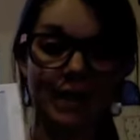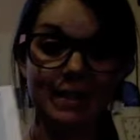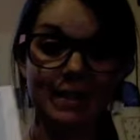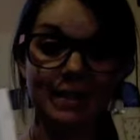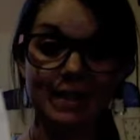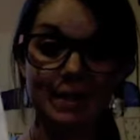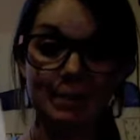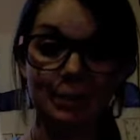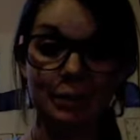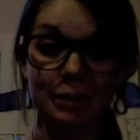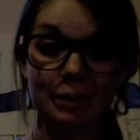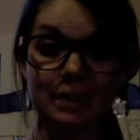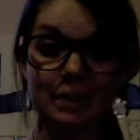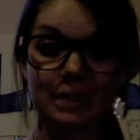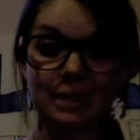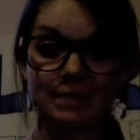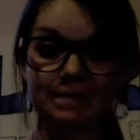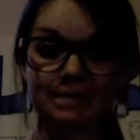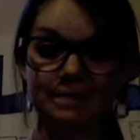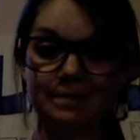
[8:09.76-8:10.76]
dimpled
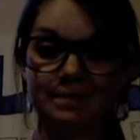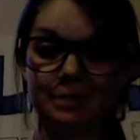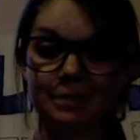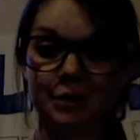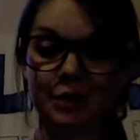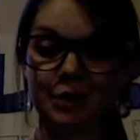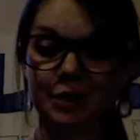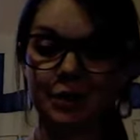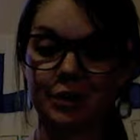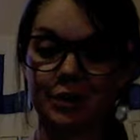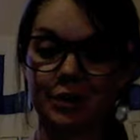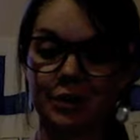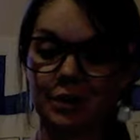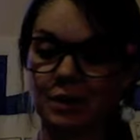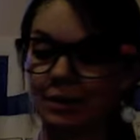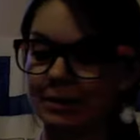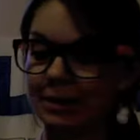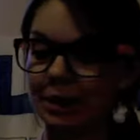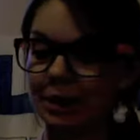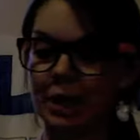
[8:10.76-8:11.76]

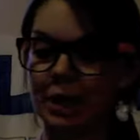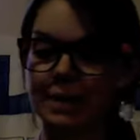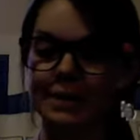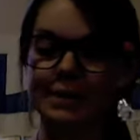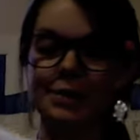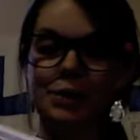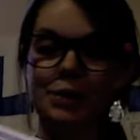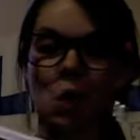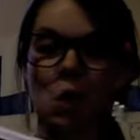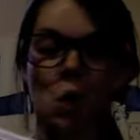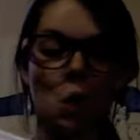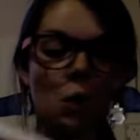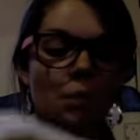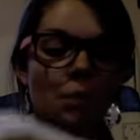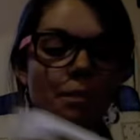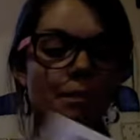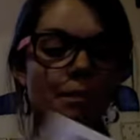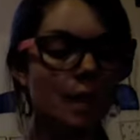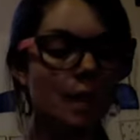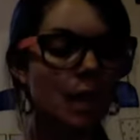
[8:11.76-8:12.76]
limicons. So
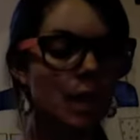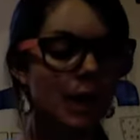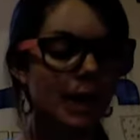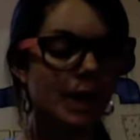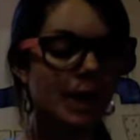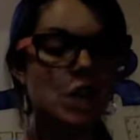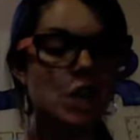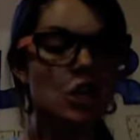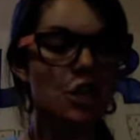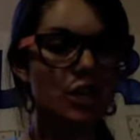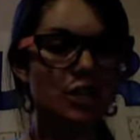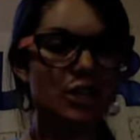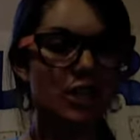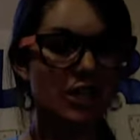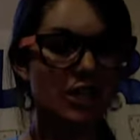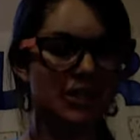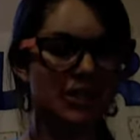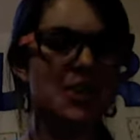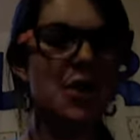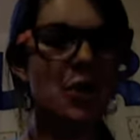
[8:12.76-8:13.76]
you
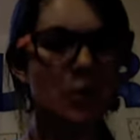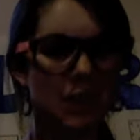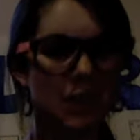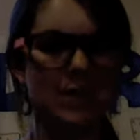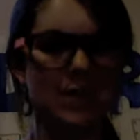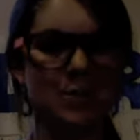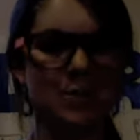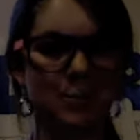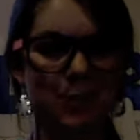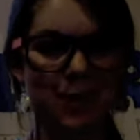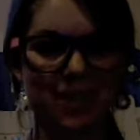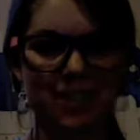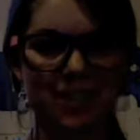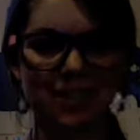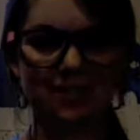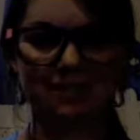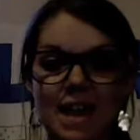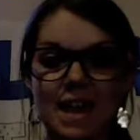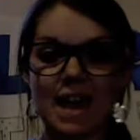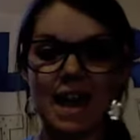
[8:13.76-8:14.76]
just know this one.
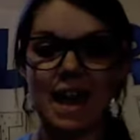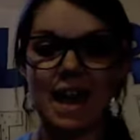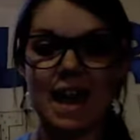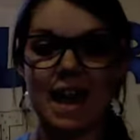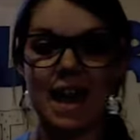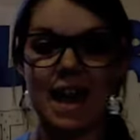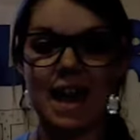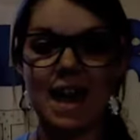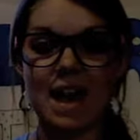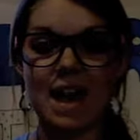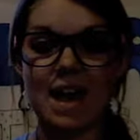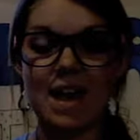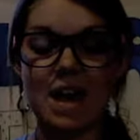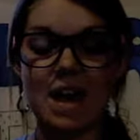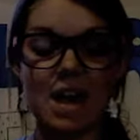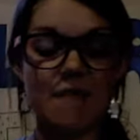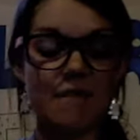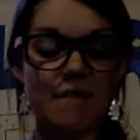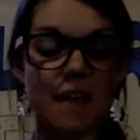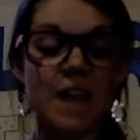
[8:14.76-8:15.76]

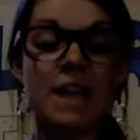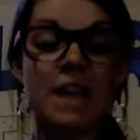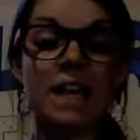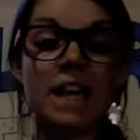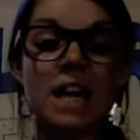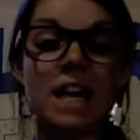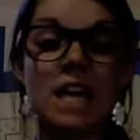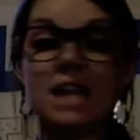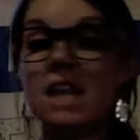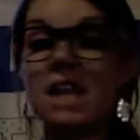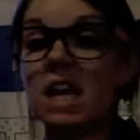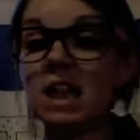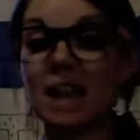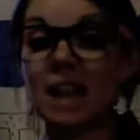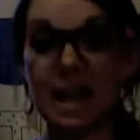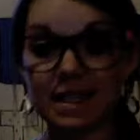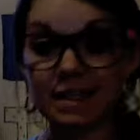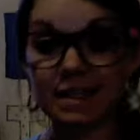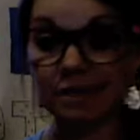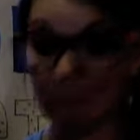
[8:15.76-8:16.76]
And finally, the
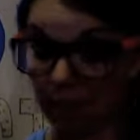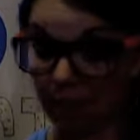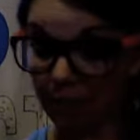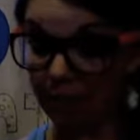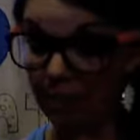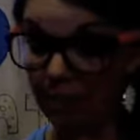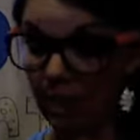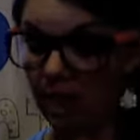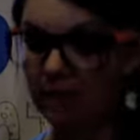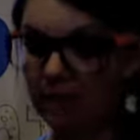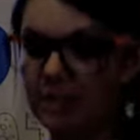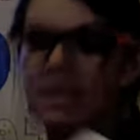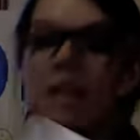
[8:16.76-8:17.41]
last of the limicons